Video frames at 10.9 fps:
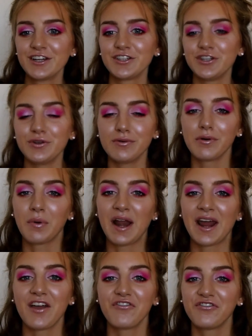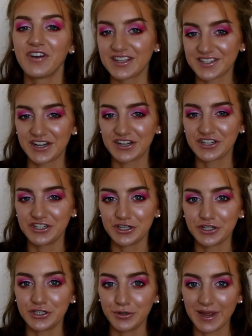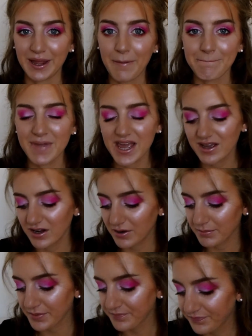to when I first started doing makeup.